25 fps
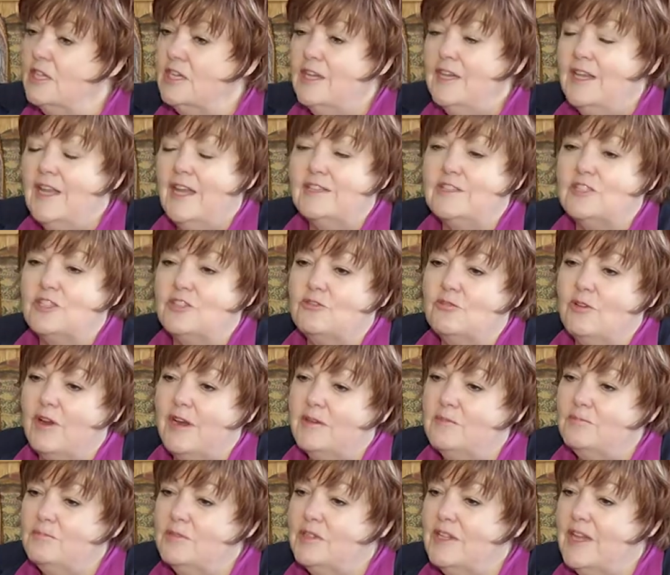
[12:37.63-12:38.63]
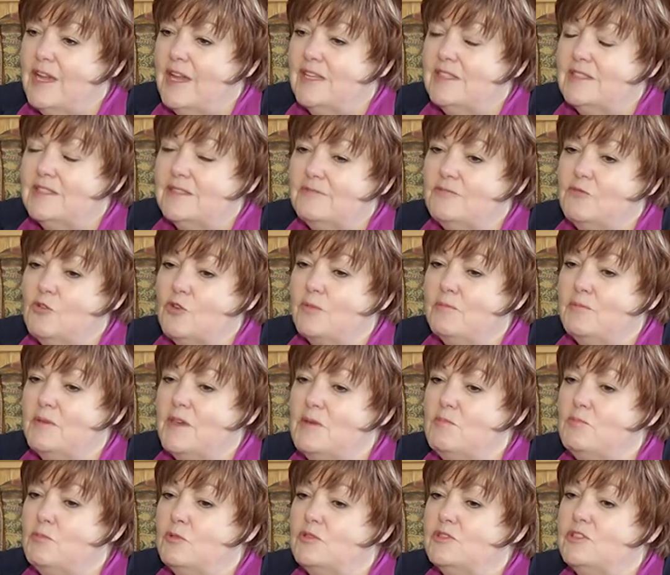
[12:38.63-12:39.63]
It's a great place for
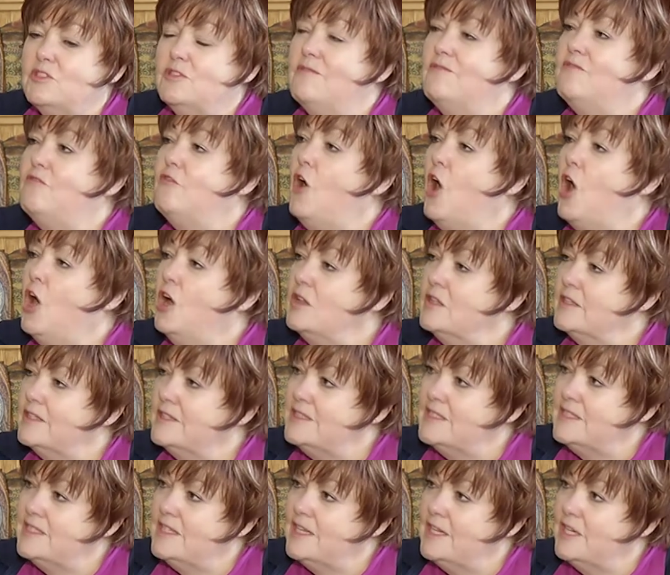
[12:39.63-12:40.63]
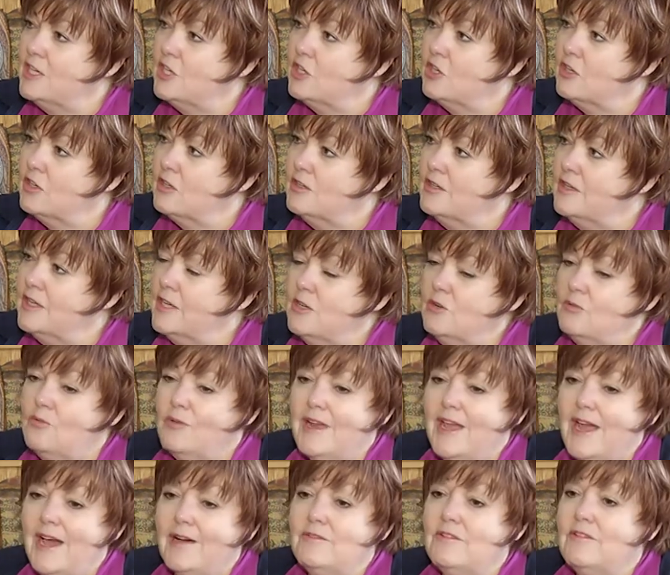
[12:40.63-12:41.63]
people to volunteer. We
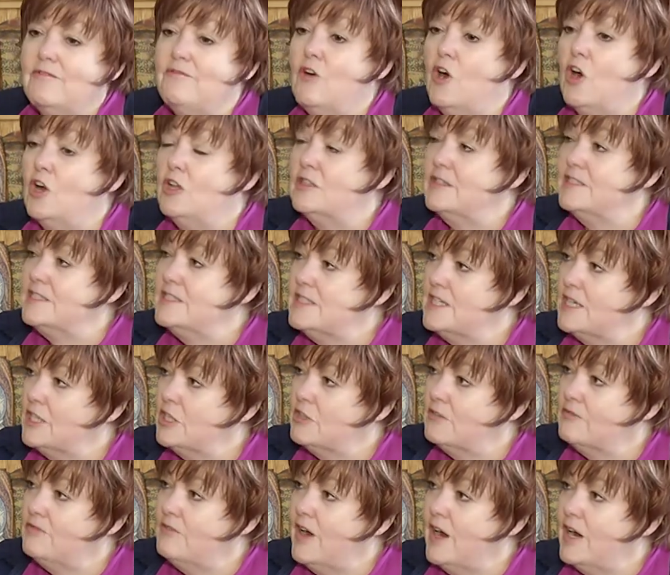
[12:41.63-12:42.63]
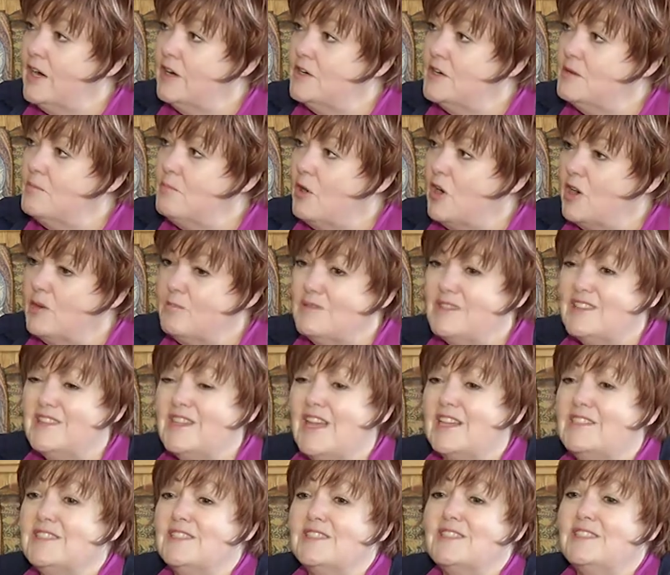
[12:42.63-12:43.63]
have a volunteer fire department
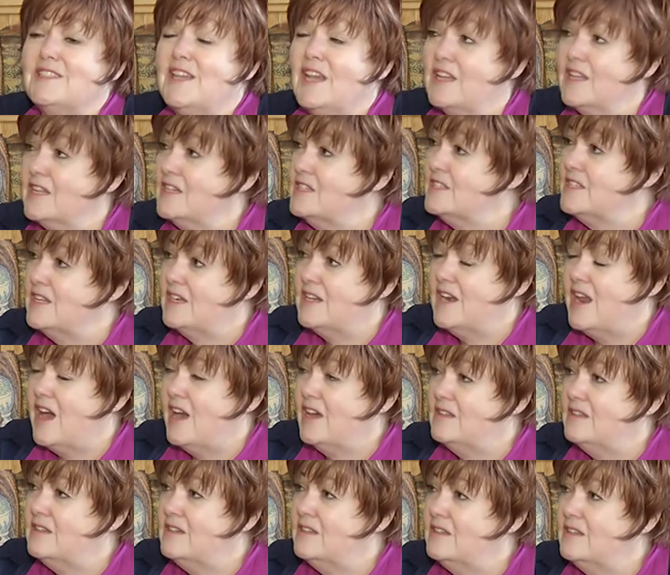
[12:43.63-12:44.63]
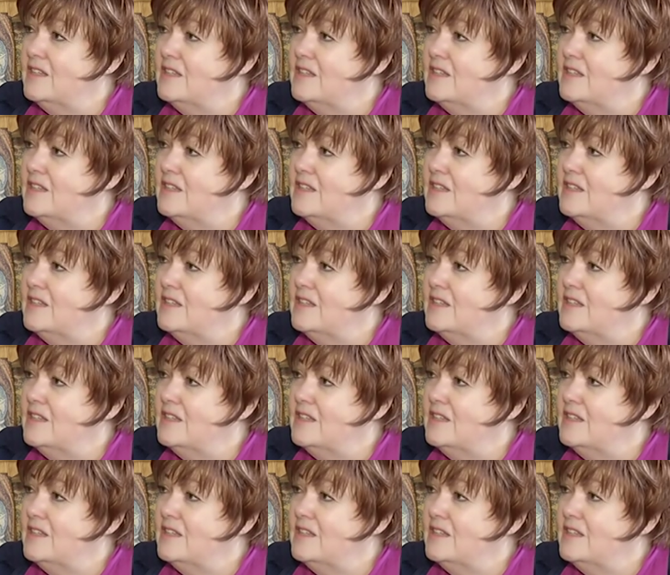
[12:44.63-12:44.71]
that's second to none.